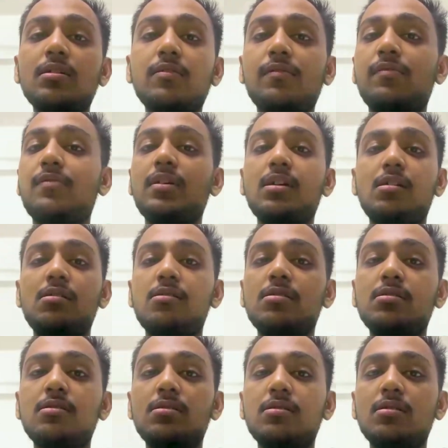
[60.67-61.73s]
failed.
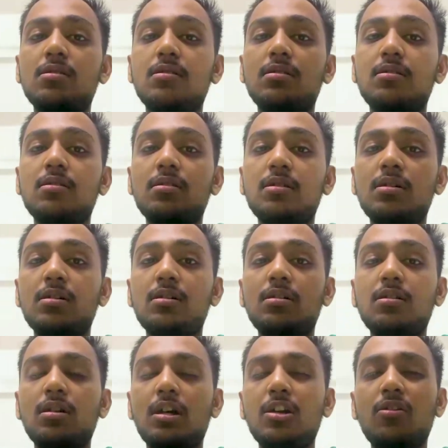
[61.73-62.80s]

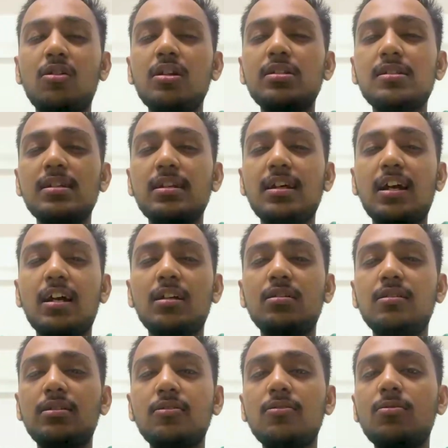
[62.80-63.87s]
And honestly,
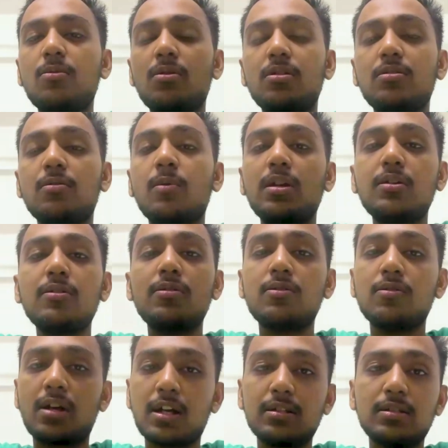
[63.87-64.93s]
you know what? When you
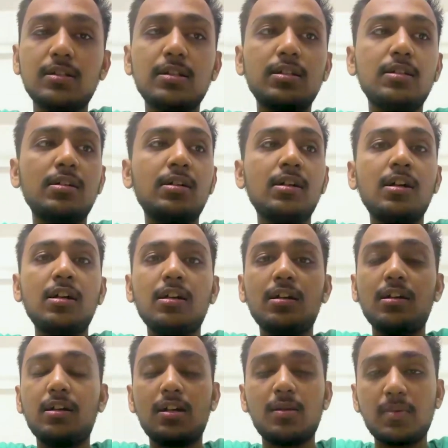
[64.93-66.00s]
look at the
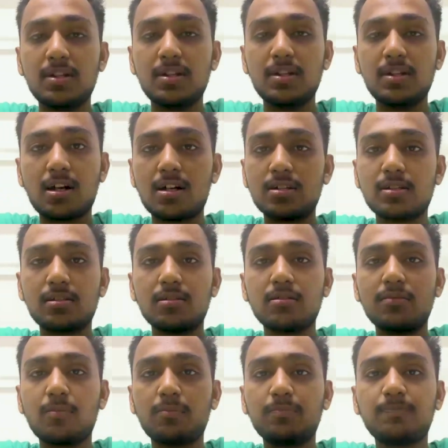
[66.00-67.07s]
Himeji Castle
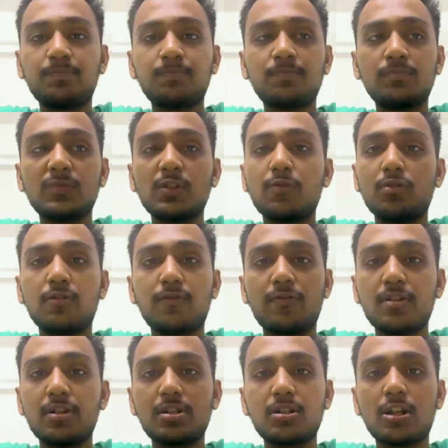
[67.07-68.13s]
for the
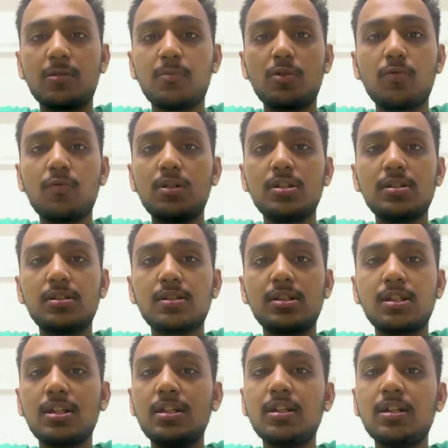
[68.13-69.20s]
first time, you will
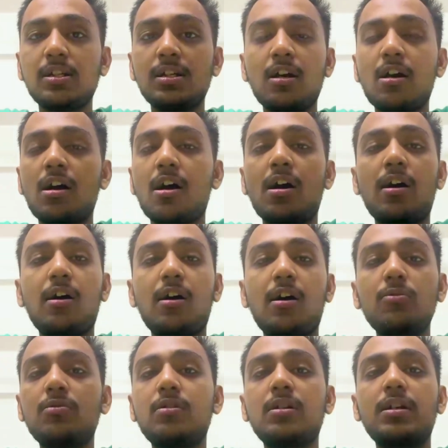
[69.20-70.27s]
see how
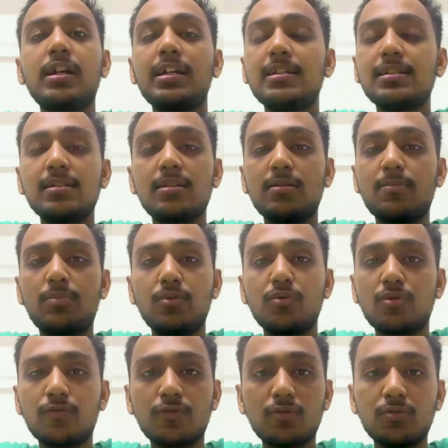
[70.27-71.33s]
crazily
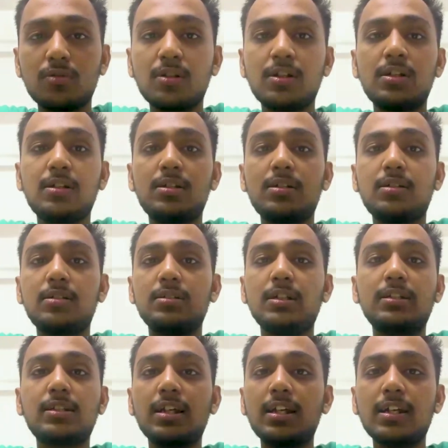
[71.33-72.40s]
beautiful
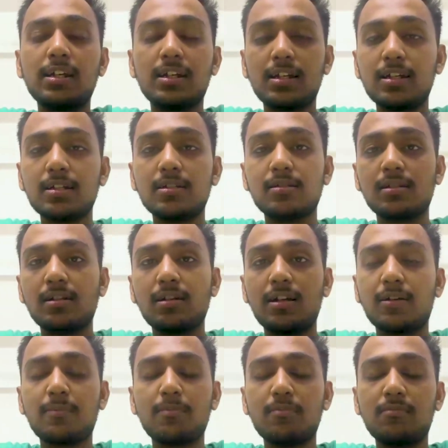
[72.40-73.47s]
that thing is, like
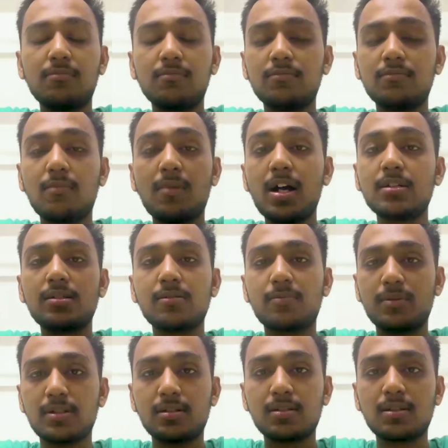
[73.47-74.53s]

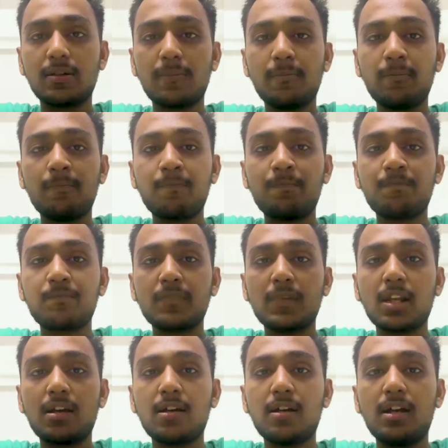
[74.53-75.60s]
masterpiece.
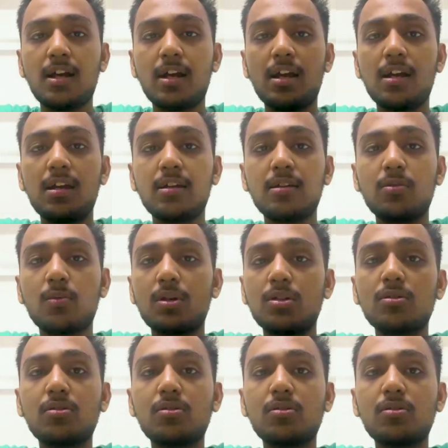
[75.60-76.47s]
And when you